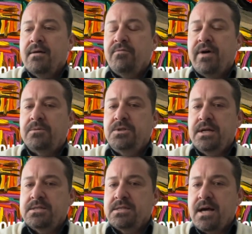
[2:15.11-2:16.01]
fauci
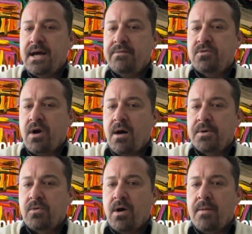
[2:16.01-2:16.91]
had said after
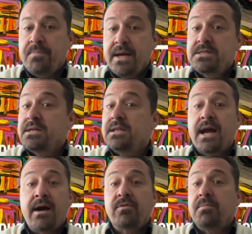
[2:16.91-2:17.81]
omicron basically
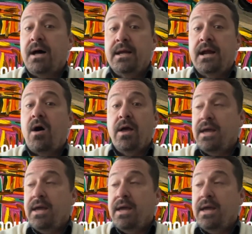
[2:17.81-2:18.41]
everybody